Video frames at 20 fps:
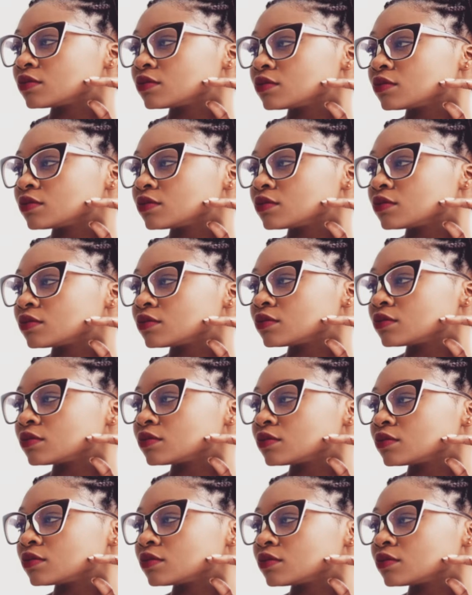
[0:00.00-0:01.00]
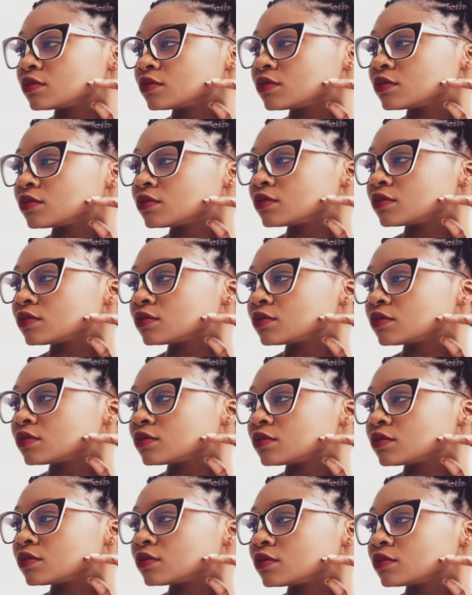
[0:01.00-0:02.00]

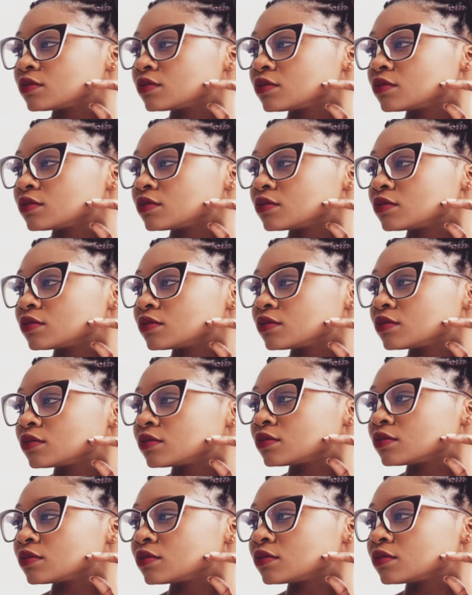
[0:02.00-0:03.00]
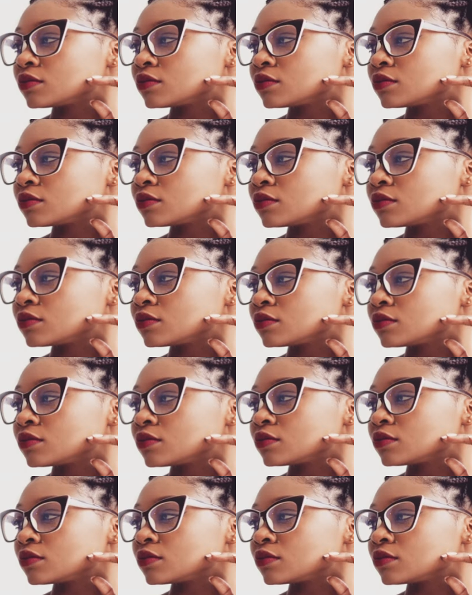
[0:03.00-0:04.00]

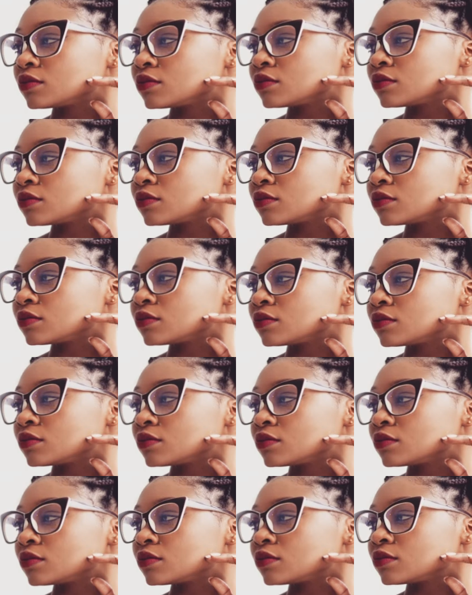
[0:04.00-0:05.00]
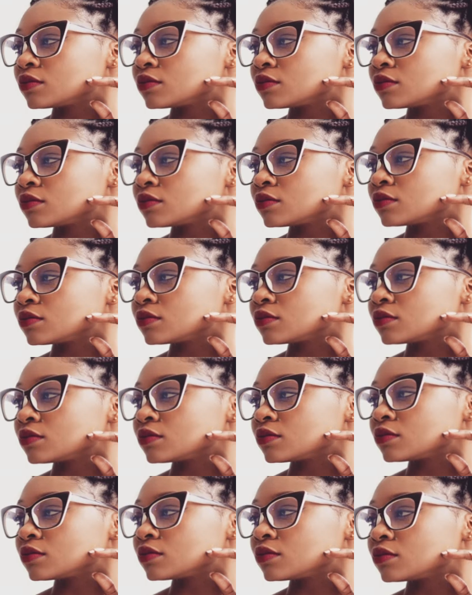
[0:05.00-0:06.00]

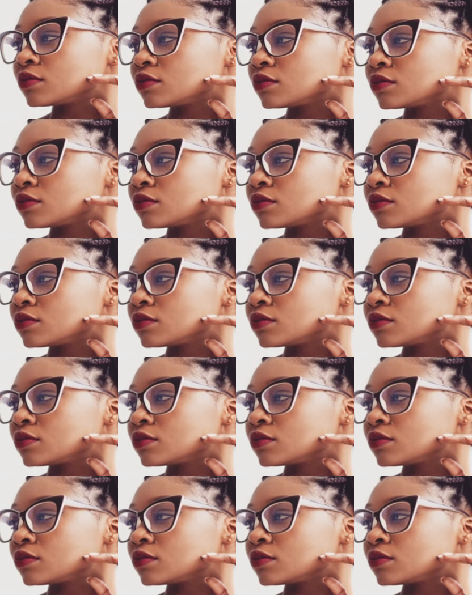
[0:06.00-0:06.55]
[no speech]